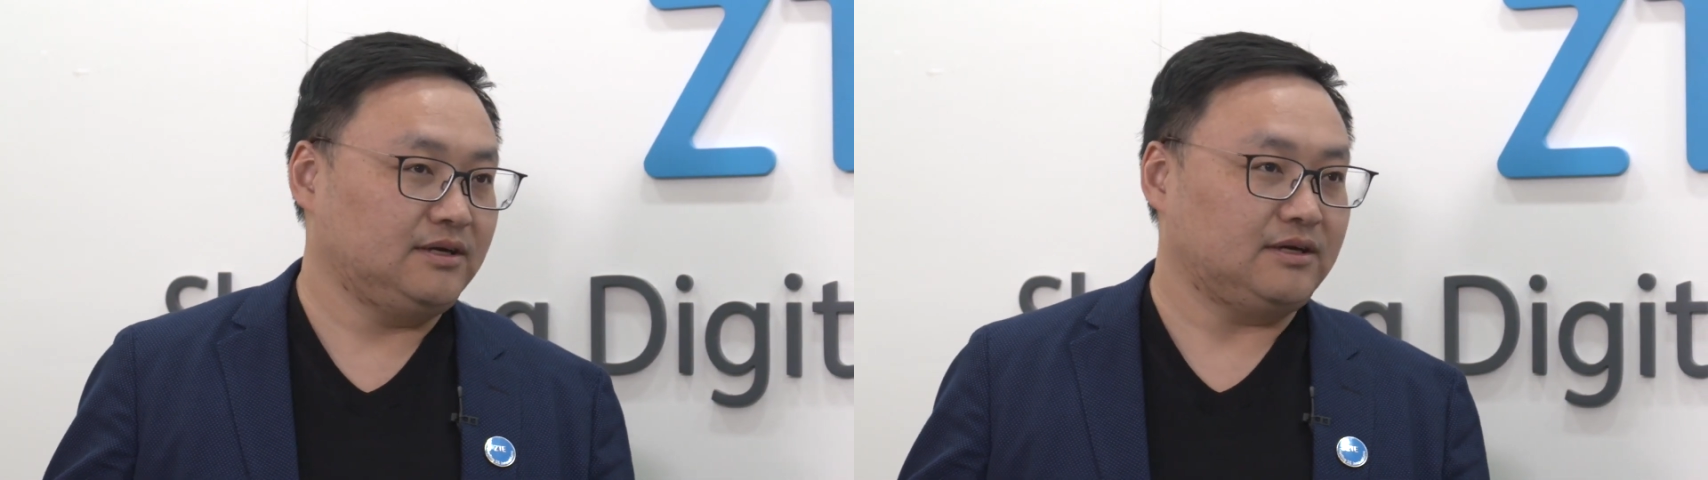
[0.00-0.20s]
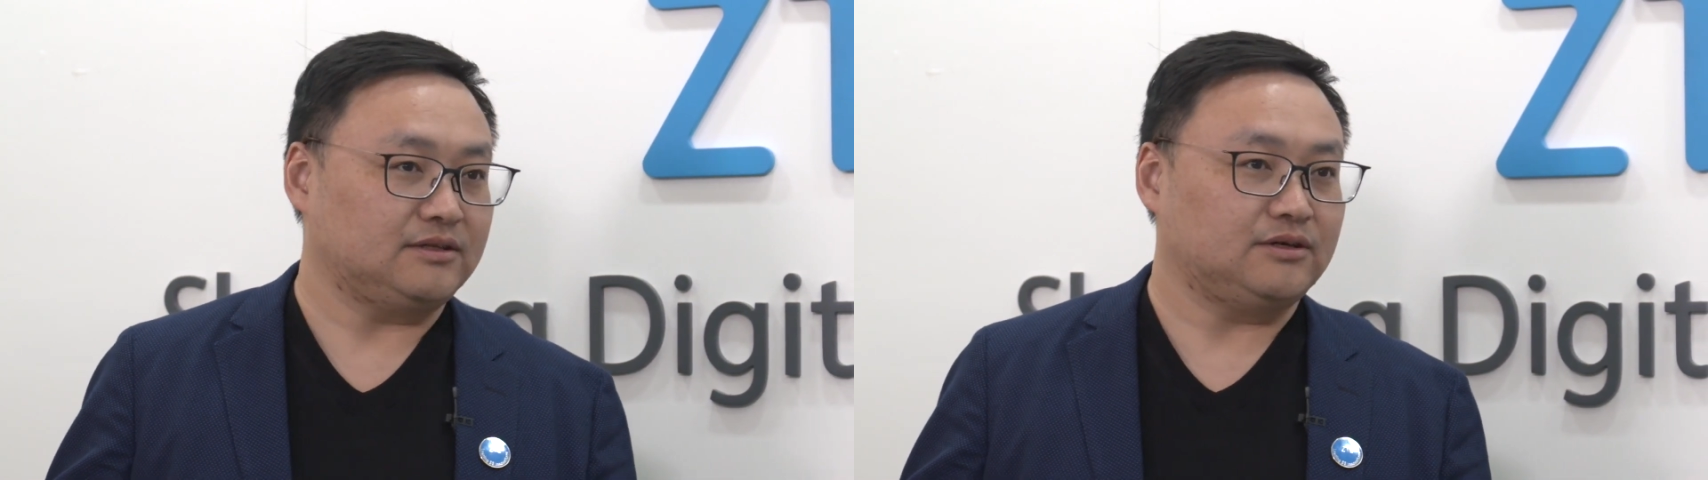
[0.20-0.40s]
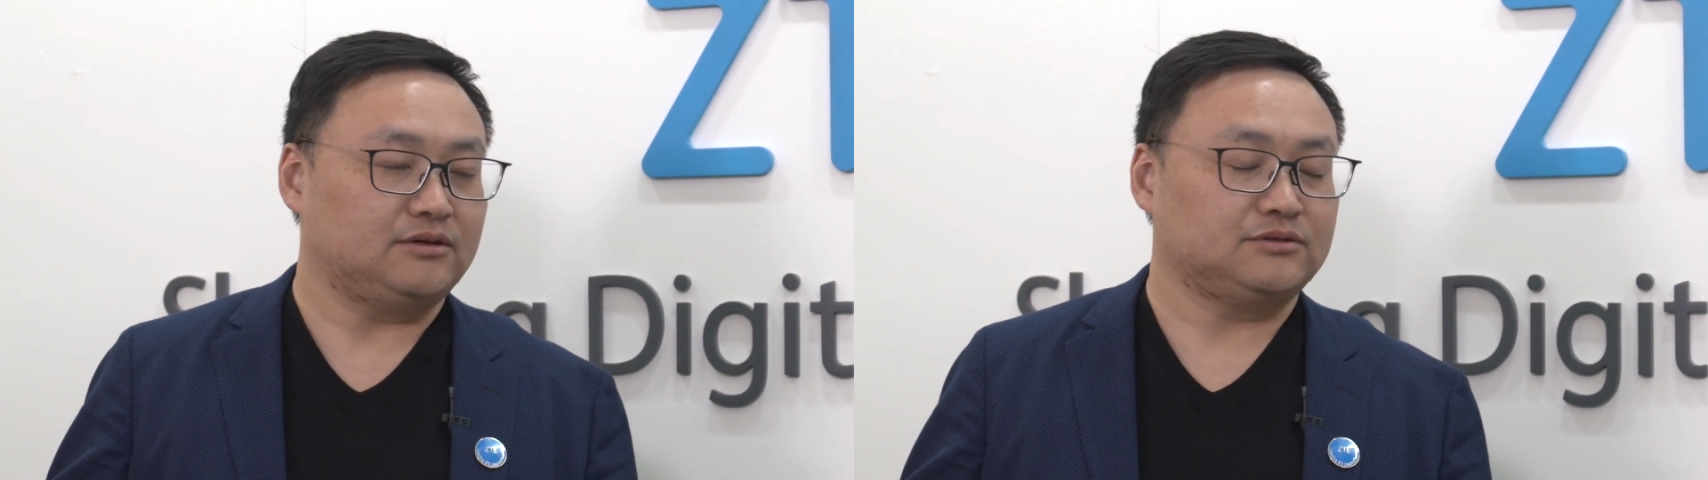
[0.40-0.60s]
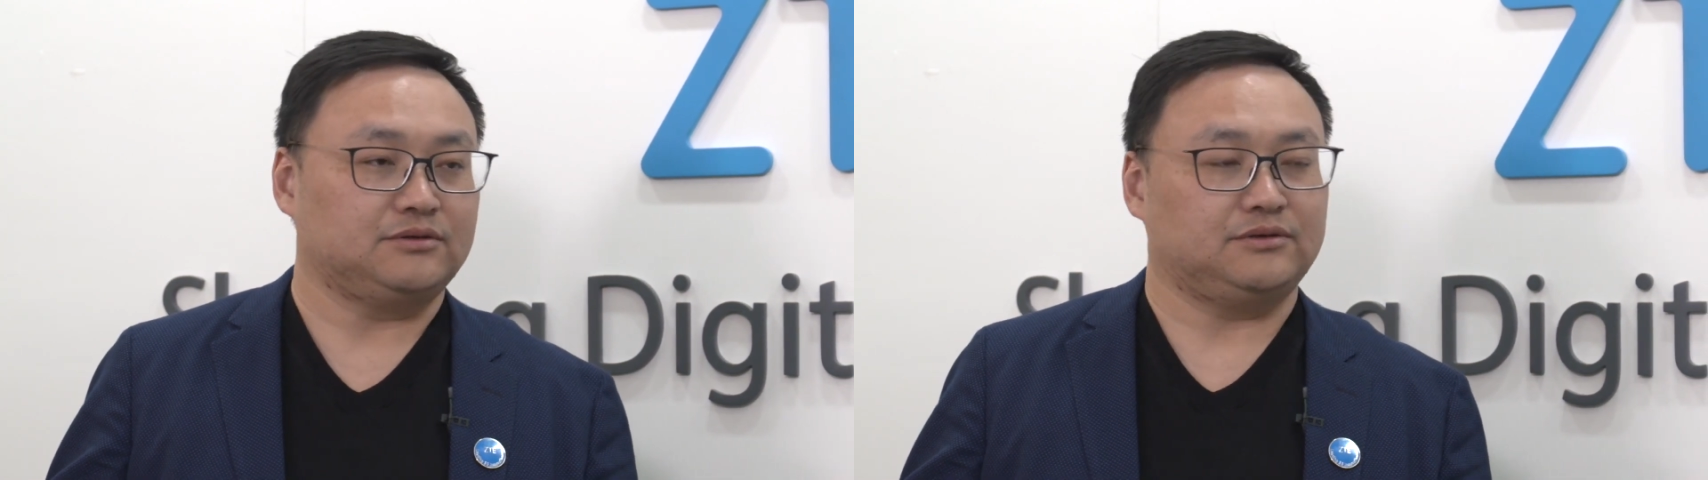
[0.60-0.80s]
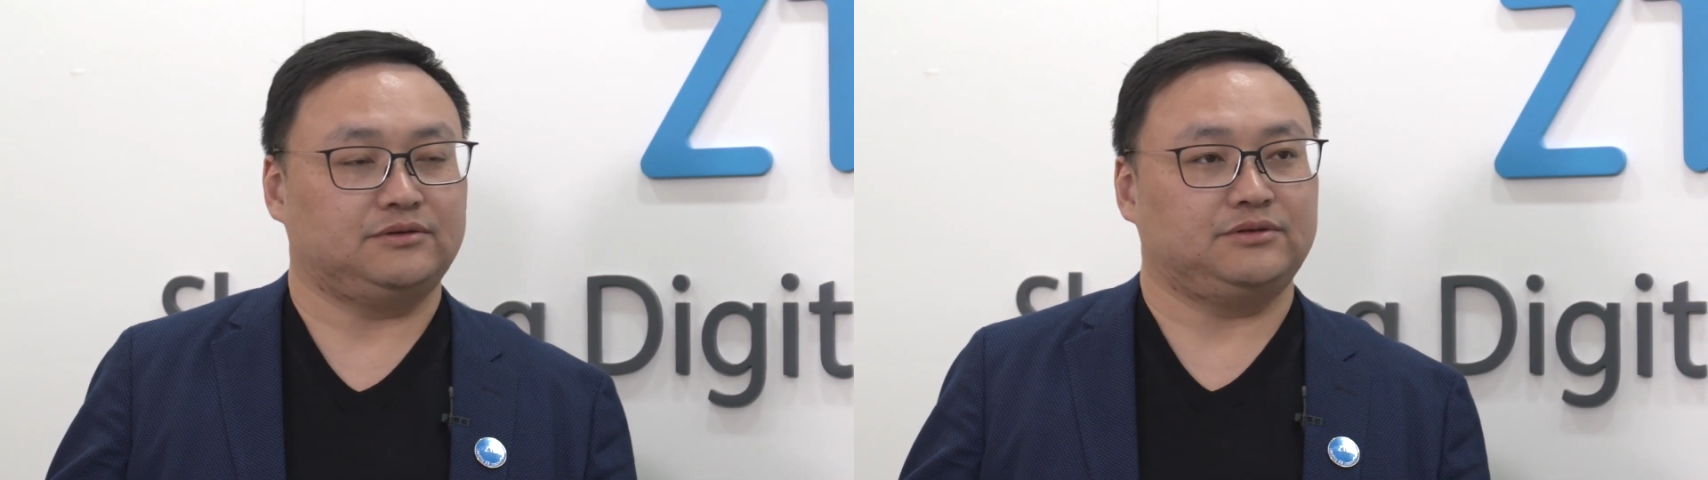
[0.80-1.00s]
and
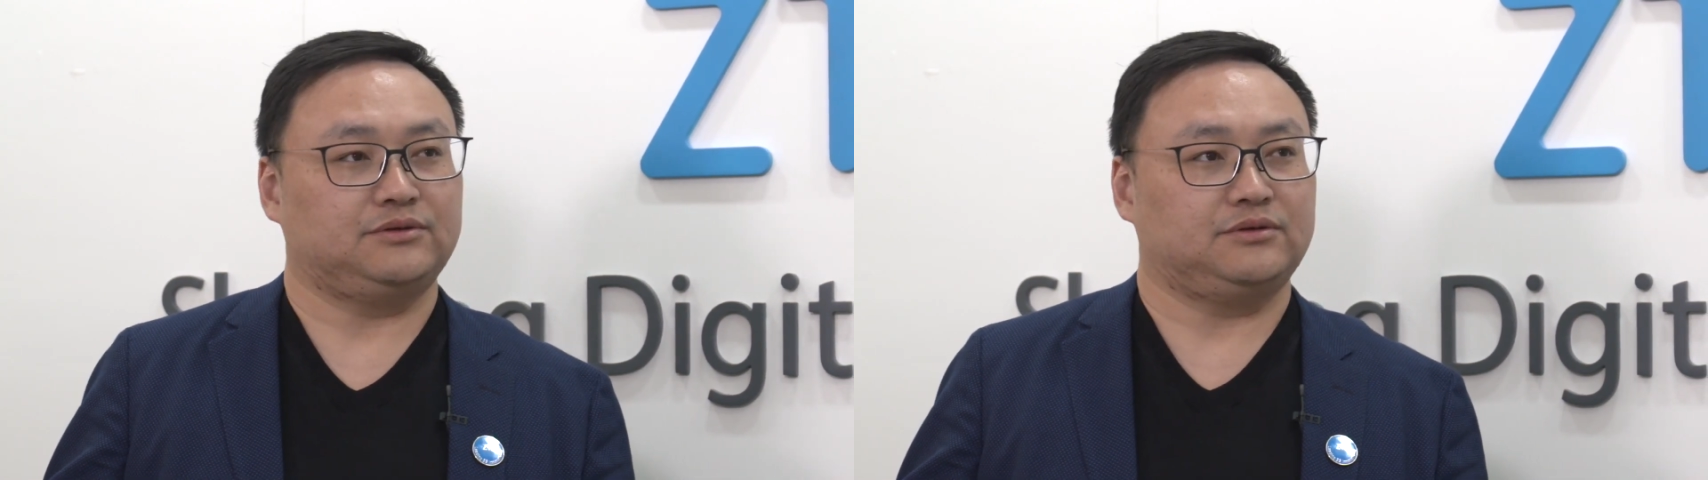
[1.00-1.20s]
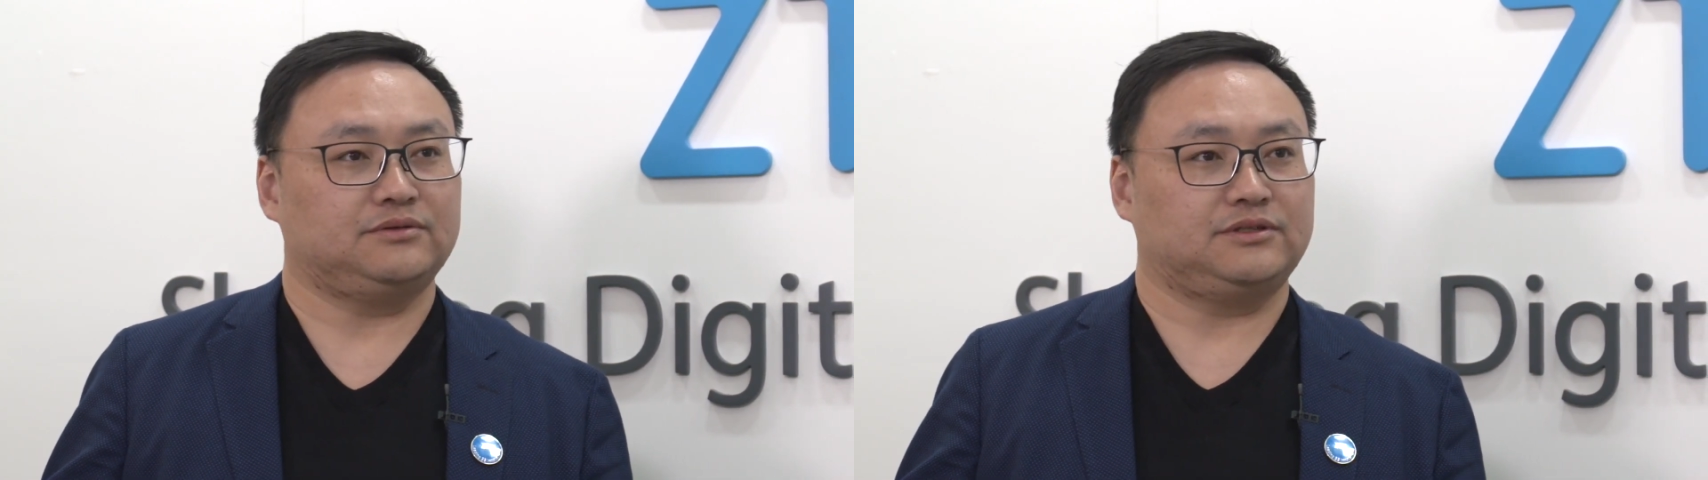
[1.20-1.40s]
also you know